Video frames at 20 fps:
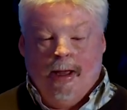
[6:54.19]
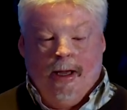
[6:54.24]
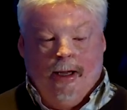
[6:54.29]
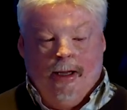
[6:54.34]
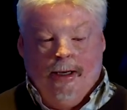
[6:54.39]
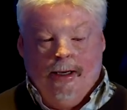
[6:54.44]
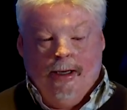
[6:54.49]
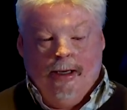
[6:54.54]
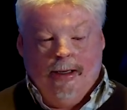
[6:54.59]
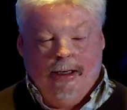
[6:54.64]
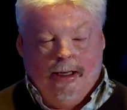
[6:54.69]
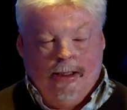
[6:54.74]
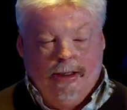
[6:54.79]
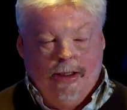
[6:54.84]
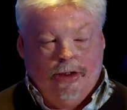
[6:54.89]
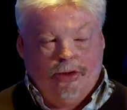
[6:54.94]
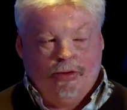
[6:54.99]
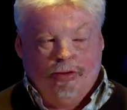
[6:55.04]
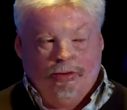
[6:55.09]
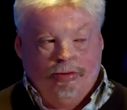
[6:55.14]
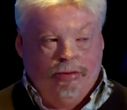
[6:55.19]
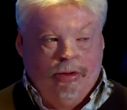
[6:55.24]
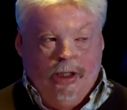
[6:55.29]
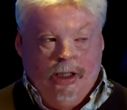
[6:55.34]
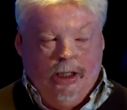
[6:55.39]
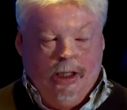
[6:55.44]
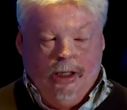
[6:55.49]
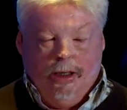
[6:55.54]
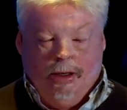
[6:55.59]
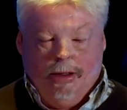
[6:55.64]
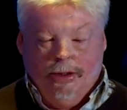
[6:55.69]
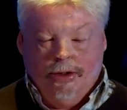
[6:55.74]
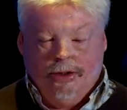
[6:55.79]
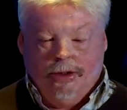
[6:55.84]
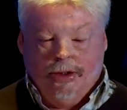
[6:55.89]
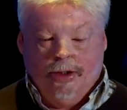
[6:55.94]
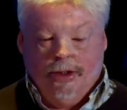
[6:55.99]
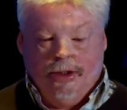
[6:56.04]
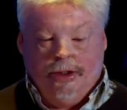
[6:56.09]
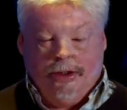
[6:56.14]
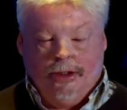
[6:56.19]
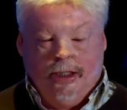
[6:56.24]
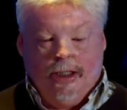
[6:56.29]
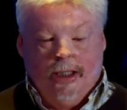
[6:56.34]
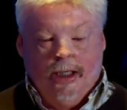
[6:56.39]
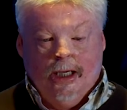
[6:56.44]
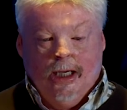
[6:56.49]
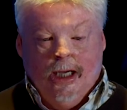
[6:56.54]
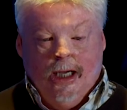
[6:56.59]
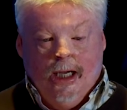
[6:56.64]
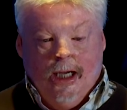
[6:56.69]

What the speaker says: and I'd had this really long surgery,